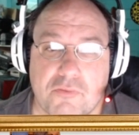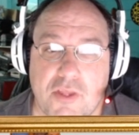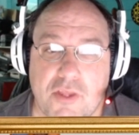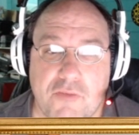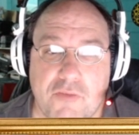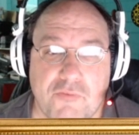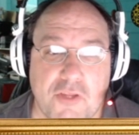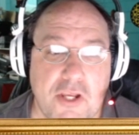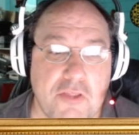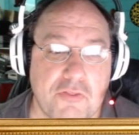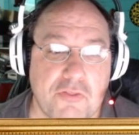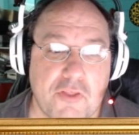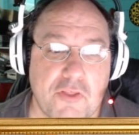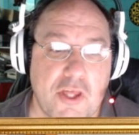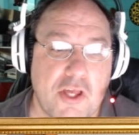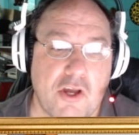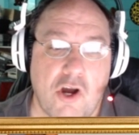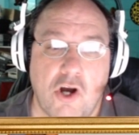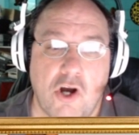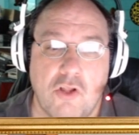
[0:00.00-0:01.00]
If
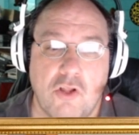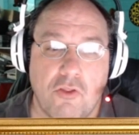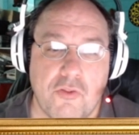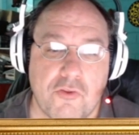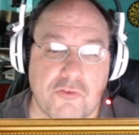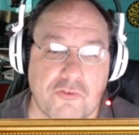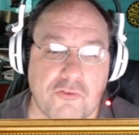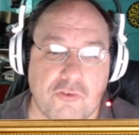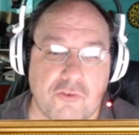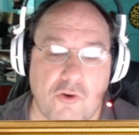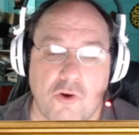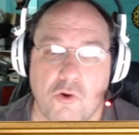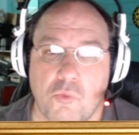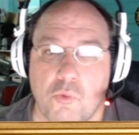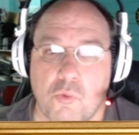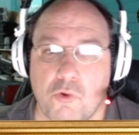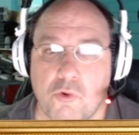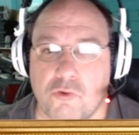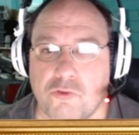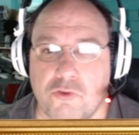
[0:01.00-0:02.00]
anything, all of this Star
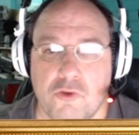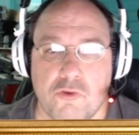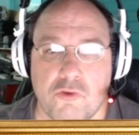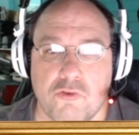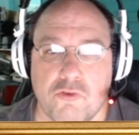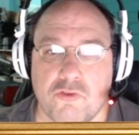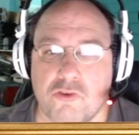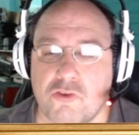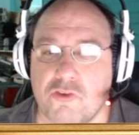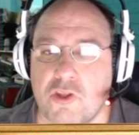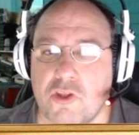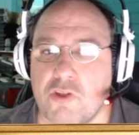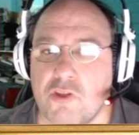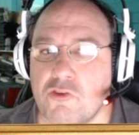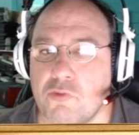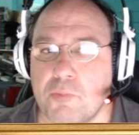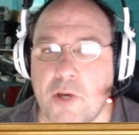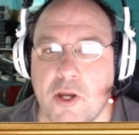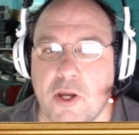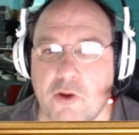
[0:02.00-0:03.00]
Wars news just
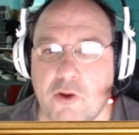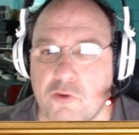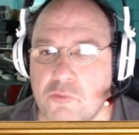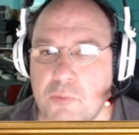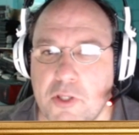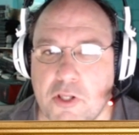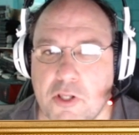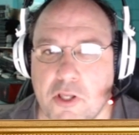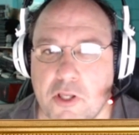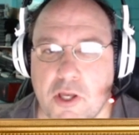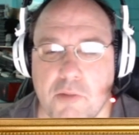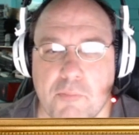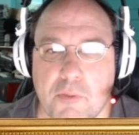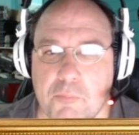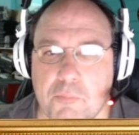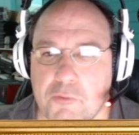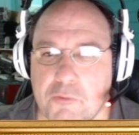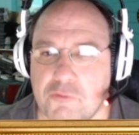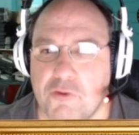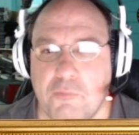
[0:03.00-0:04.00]
inspires me to come
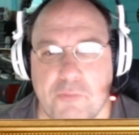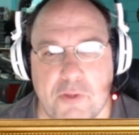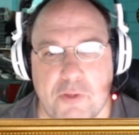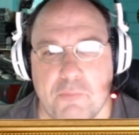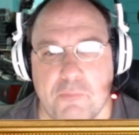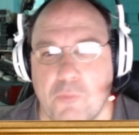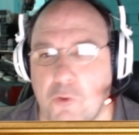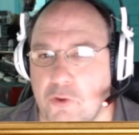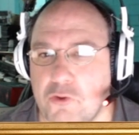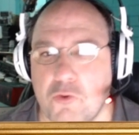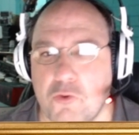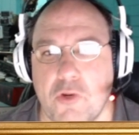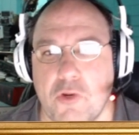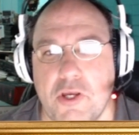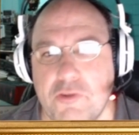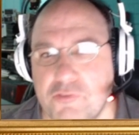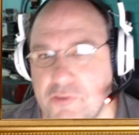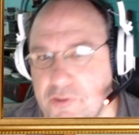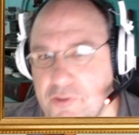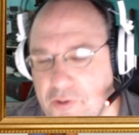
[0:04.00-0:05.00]
up with something more
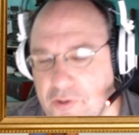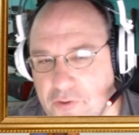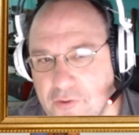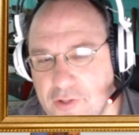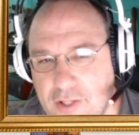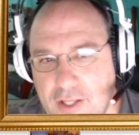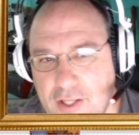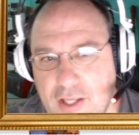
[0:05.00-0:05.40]
crazier.